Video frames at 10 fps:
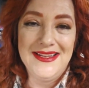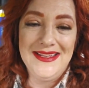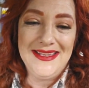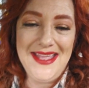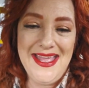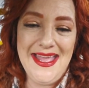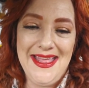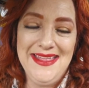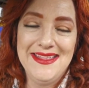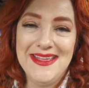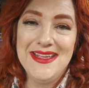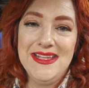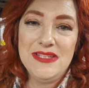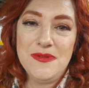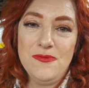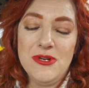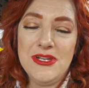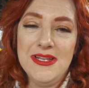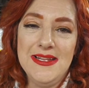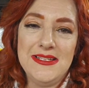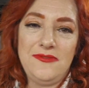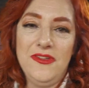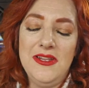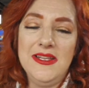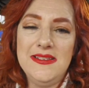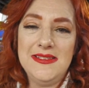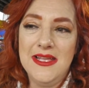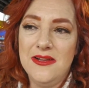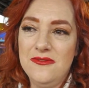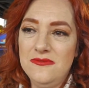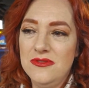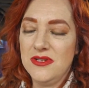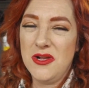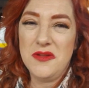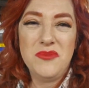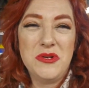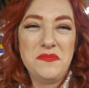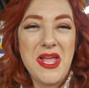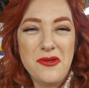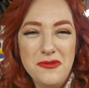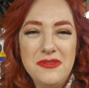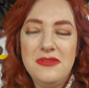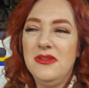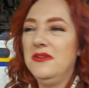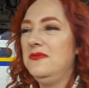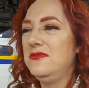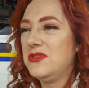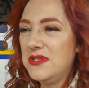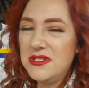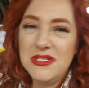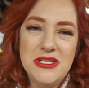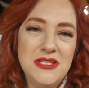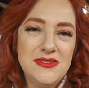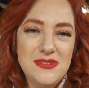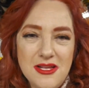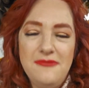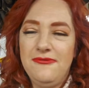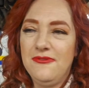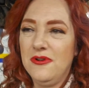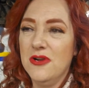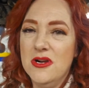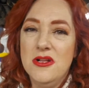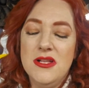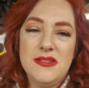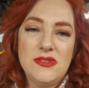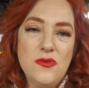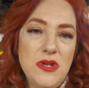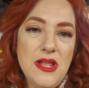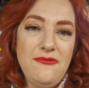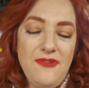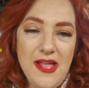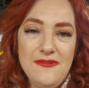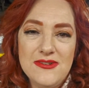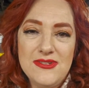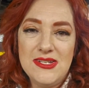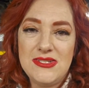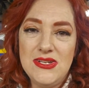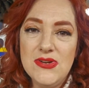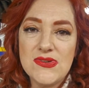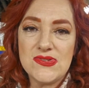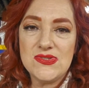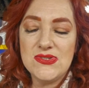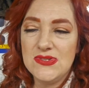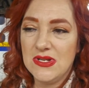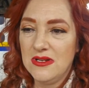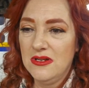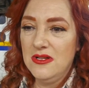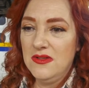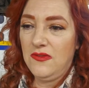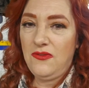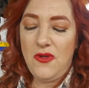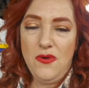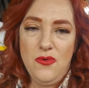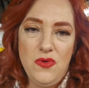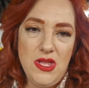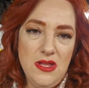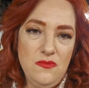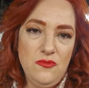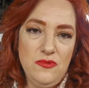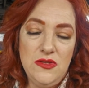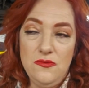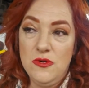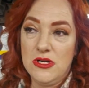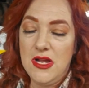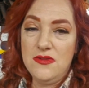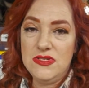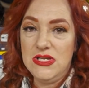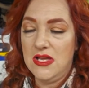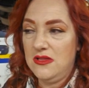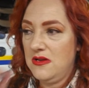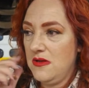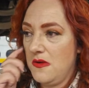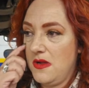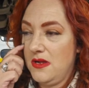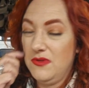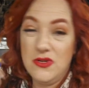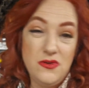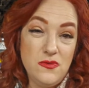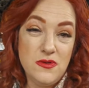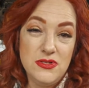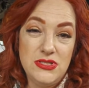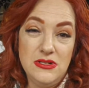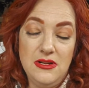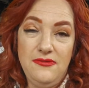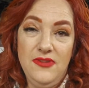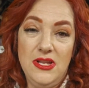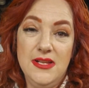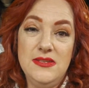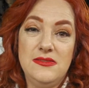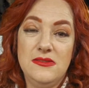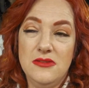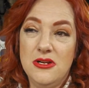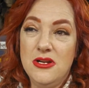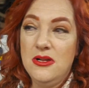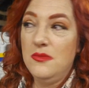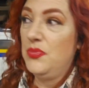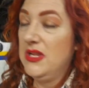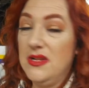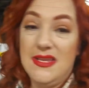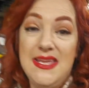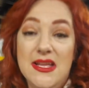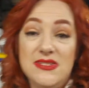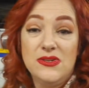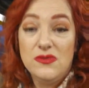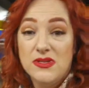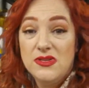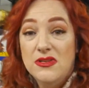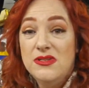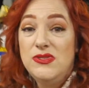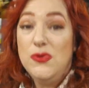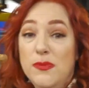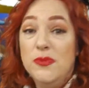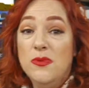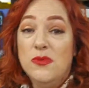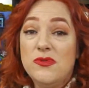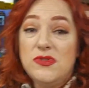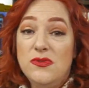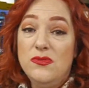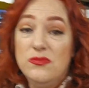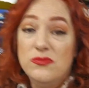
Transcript: Yeah, he's been working on his fitness now, health, nutrition, and stuff for, it's going on 5 or 6 years. So, and we do work out together. We go to Orange Theory Fitness, but he has a, so, so,